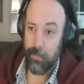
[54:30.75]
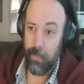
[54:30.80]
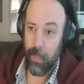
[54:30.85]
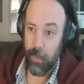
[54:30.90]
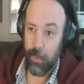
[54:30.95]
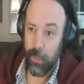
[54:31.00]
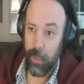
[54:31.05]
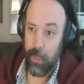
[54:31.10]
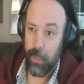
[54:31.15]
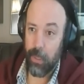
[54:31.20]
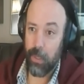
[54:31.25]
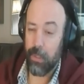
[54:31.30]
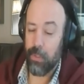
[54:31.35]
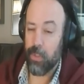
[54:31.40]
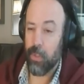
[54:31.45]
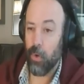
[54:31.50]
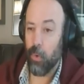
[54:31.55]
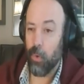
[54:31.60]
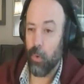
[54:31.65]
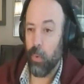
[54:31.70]
Okay, and
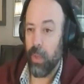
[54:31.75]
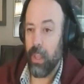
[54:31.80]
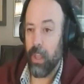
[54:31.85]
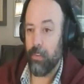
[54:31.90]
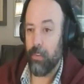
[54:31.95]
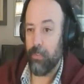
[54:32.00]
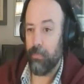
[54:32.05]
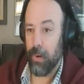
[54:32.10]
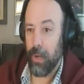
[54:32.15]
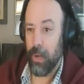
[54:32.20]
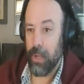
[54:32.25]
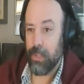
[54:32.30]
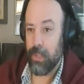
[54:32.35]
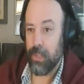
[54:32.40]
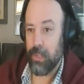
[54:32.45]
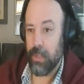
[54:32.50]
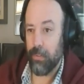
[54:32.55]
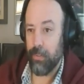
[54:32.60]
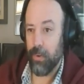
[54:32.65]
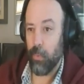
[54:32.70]
so we have
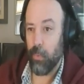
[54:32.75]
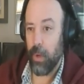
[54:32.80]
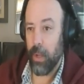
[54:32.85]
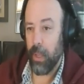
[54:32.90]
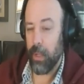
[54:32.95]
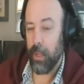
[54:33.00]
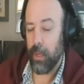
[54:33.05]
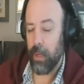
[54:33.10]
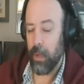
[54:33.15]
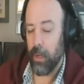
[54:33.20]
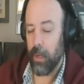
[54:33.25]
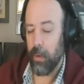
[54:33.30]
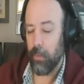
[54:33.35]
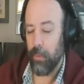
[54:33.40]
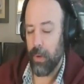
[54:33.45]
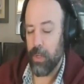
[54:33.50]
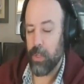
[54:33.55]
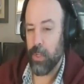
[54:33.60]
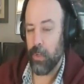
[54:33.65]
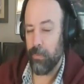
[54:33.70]
prizes
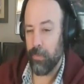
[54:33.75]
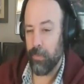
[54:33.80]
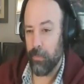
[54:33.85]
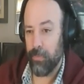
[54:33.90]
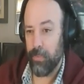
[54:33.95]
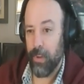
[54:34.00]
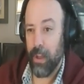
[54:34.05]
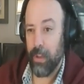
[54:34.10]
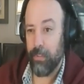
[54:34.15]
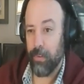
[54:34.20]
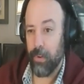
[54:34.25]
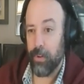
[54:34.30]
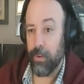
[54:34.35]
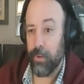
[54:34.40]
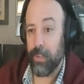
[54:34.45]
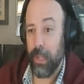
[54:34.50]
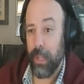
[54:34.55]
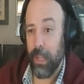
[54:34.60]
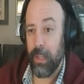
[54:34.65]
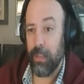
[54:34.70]
ranging from $500
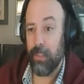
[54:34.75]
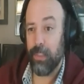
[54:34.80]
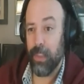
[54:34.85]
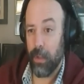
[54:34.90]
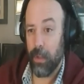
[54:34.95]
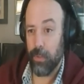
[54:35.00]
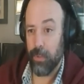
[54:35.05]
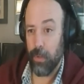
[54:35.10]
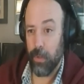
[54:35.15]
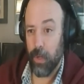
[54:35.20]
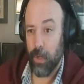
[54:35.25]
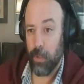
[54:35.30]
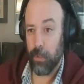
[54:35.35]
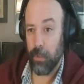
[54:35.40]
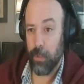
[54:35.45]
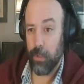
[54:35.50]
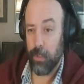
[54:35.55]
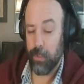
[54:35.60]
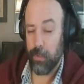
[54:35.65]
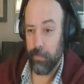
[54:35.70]
to
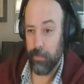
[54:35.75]
$8,000.